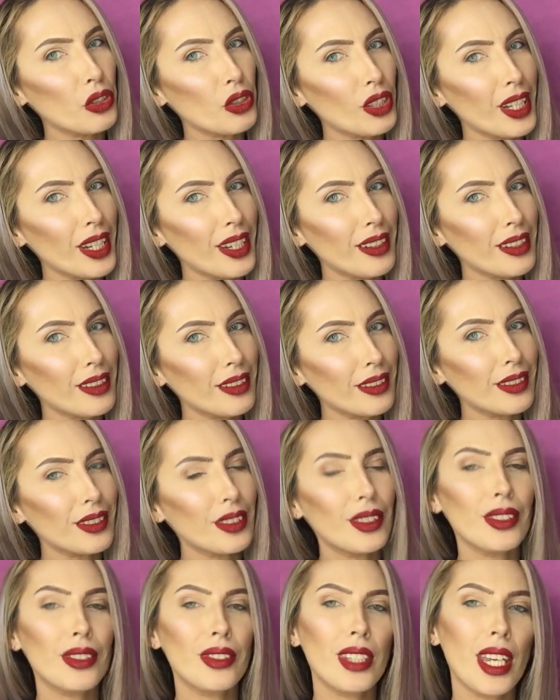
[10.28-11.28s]
my channel.
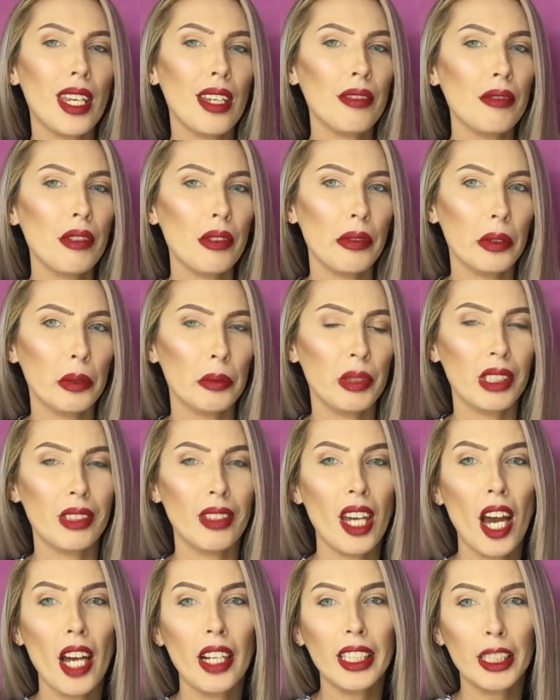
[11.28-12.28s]
Today we will be
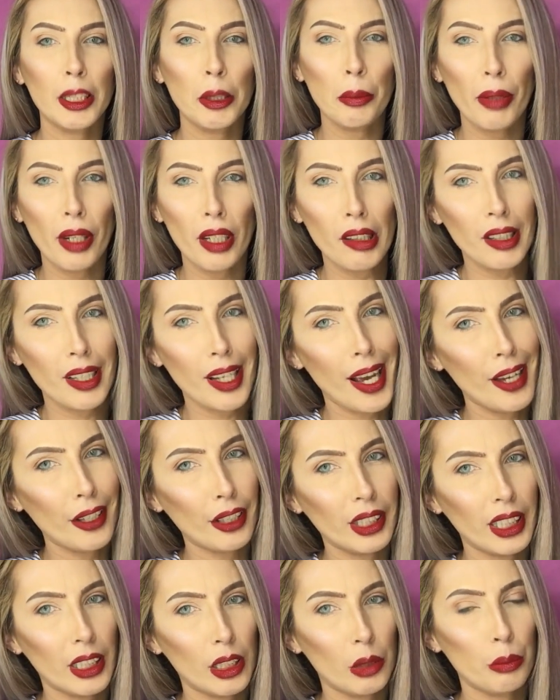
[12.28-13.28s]
talking about how
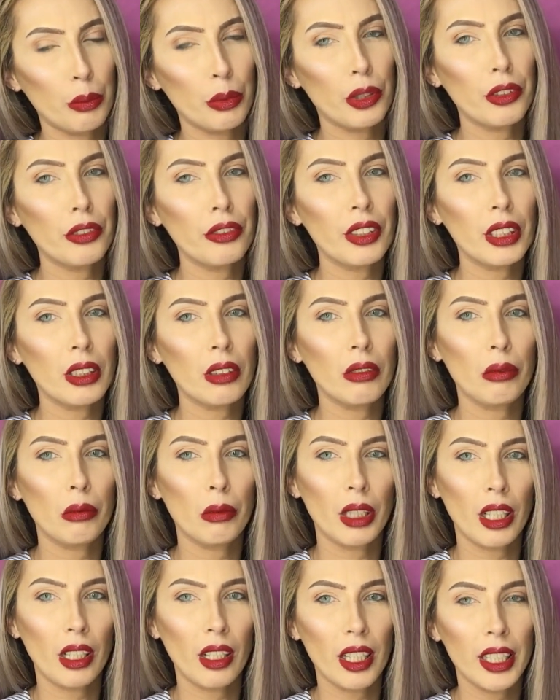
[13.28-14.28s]
to get a perfect
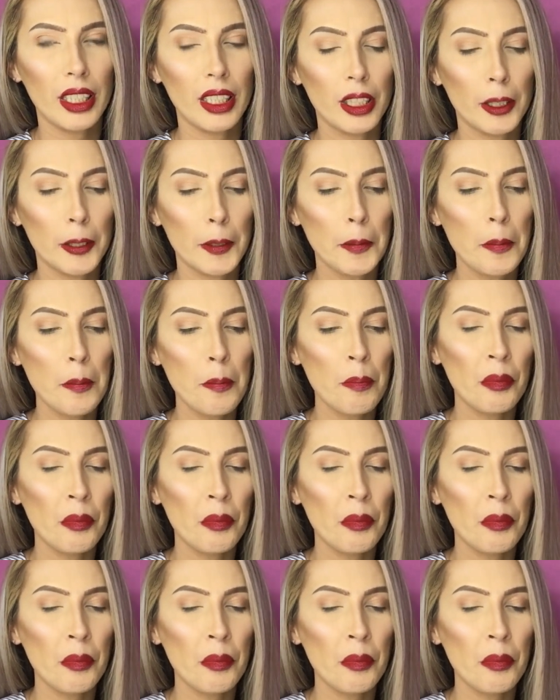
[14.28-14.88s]
wing liner.